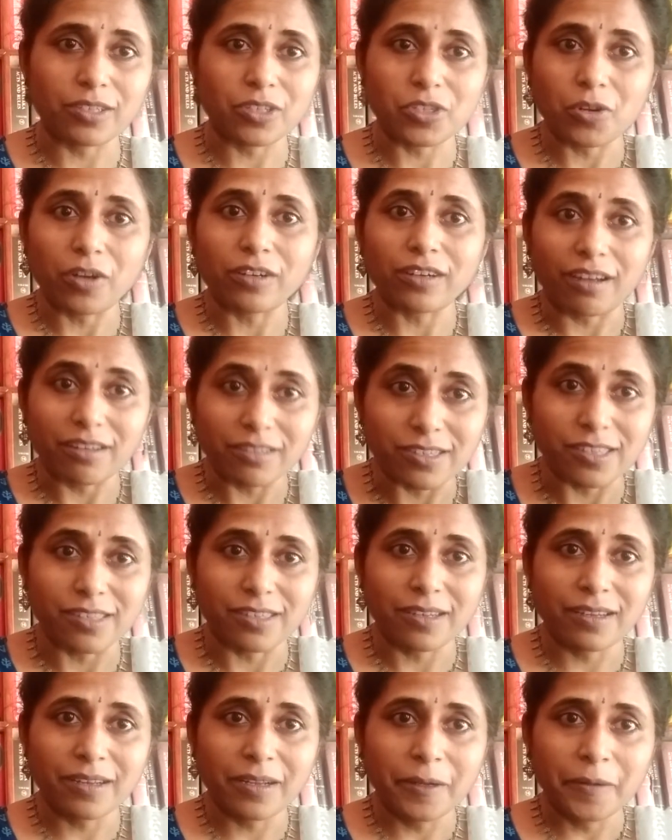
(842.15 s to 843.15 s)
It's not
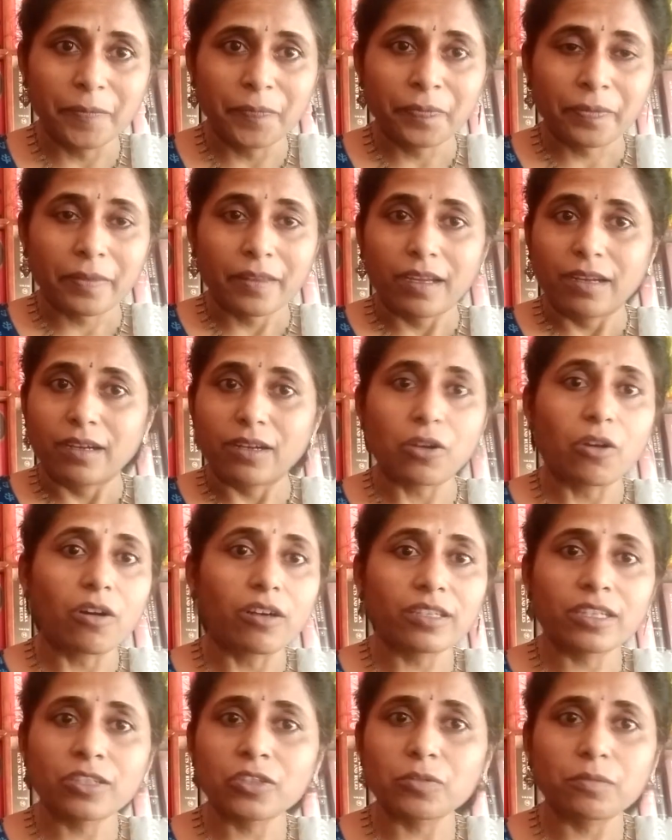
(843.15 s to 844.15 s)
us.
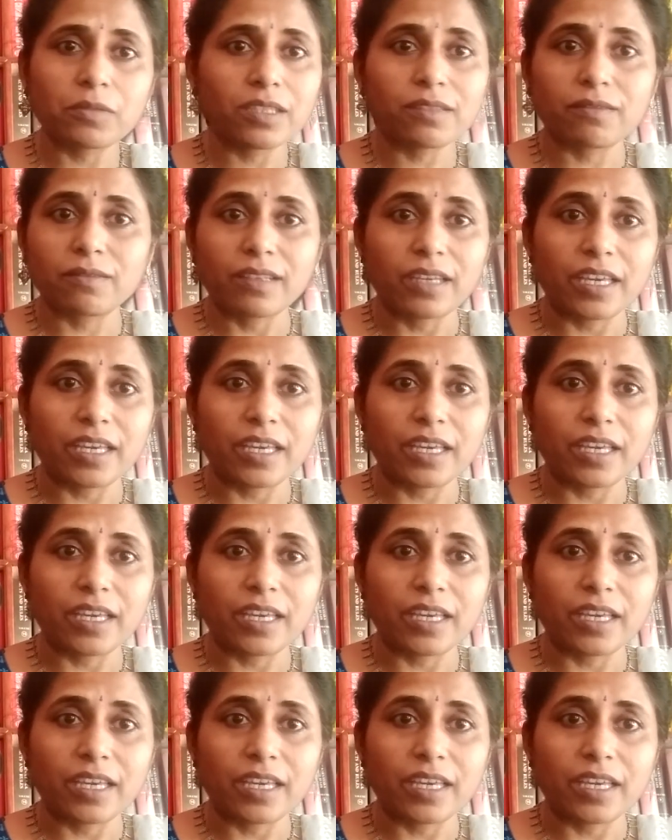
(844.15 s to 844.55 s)
According to me,